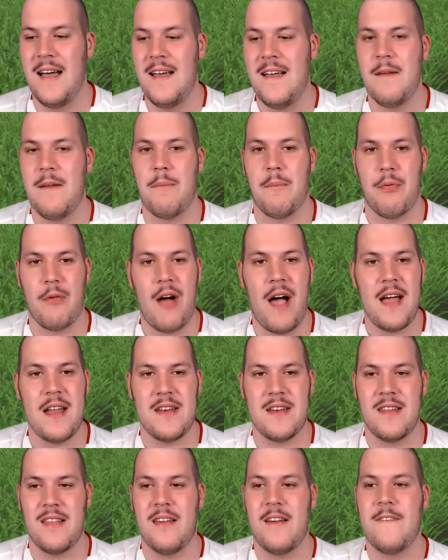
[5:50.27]

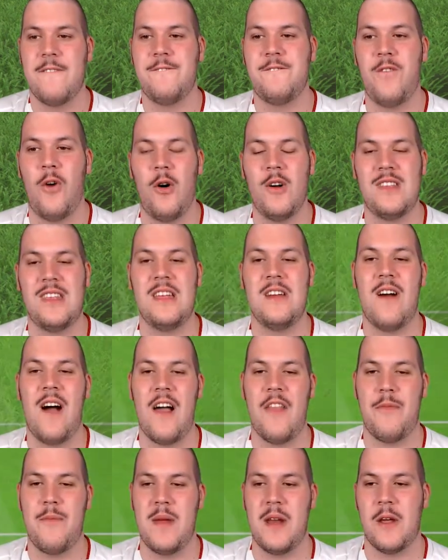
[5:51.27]
Brighton,
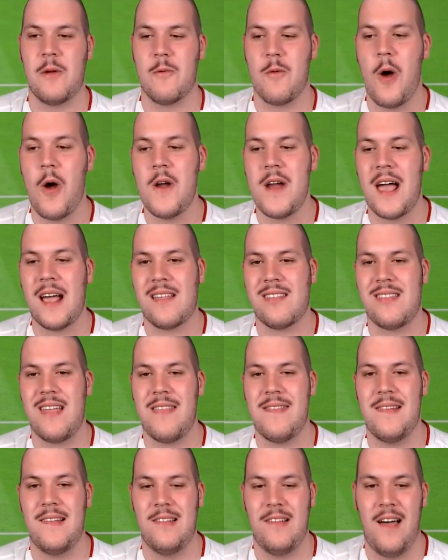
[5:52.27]
49th minute. Rodak
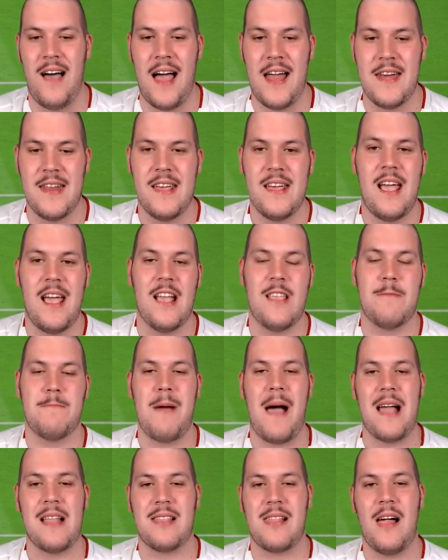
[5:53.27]
setting the line. It's
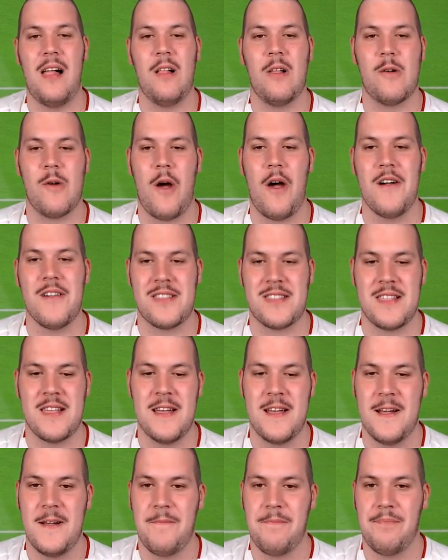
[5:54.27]
Pascal Gross
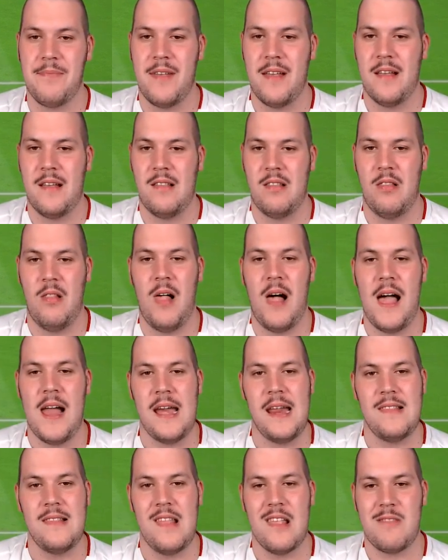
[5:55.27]

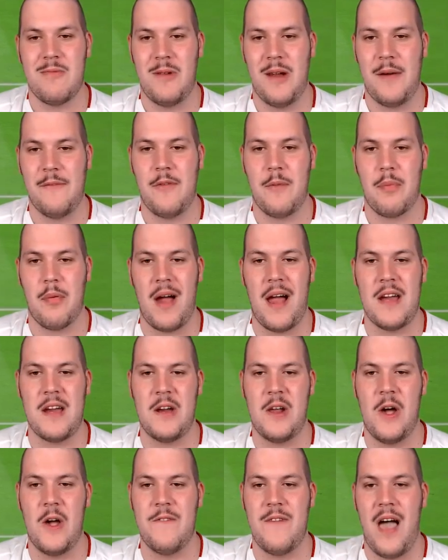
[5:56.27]
lining this one up for Brighton and
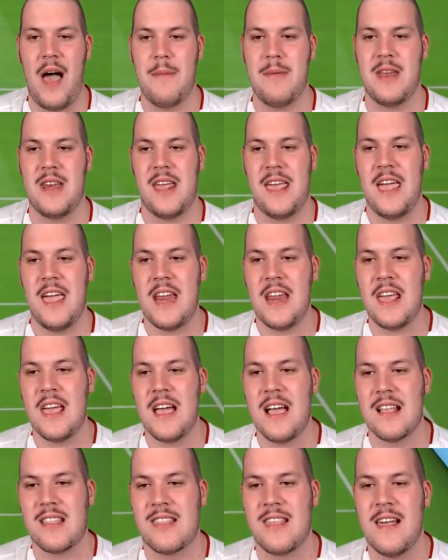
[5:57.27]
Hove Albion. Hitting
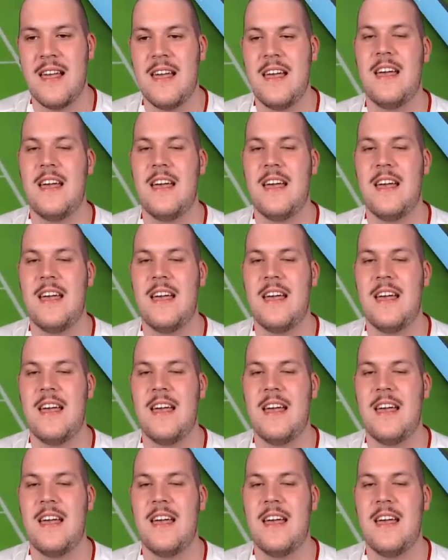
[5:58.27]
it.